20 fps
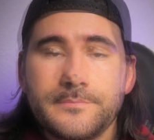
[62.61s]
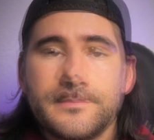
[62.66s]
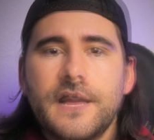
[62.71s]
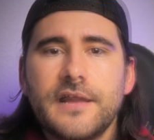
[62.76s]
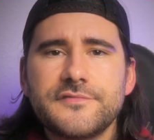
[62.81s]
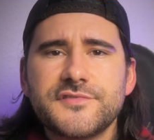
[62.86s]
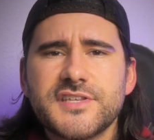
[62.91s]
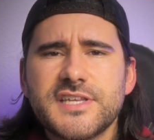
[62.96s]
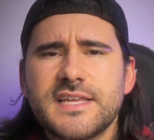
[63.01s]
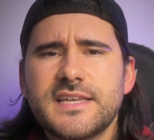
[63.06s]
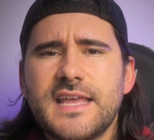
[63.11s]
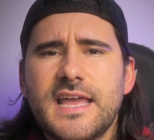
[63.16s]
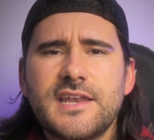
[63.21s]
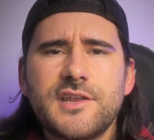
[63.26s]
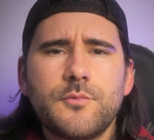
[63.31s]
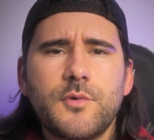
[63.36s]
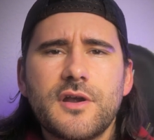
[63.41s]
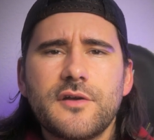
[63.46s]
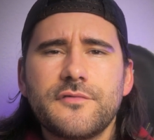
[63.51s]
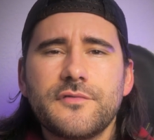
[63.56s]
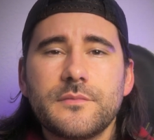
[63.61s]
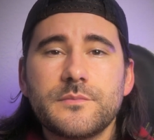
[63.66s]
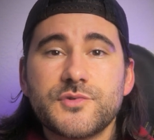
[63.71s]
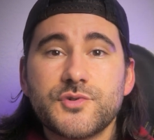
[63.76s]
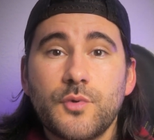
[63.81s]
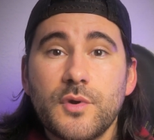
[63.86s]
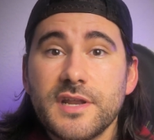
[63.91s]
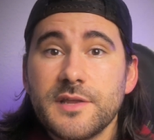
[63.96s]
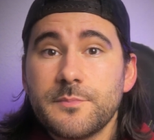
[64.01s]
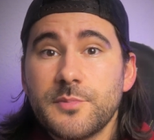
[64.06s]
I've seen anywhere from
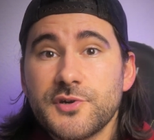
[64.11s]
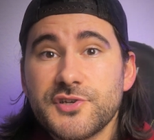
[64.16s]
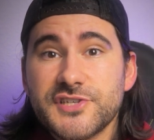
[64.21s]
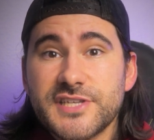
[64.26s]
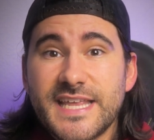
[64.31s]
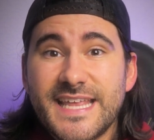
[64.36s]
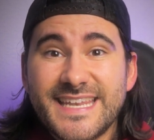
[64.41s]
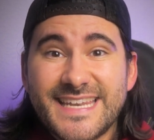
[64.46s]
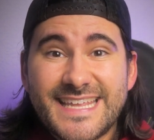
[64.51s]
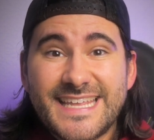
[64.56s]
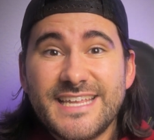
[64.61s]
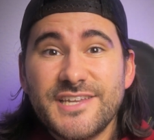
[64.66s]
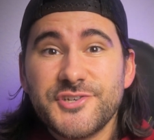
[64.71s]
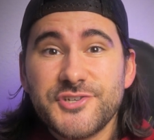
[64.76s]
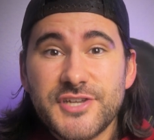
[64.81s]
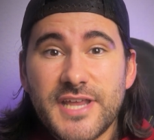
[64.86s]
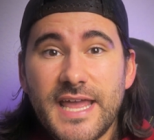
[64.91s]
20% each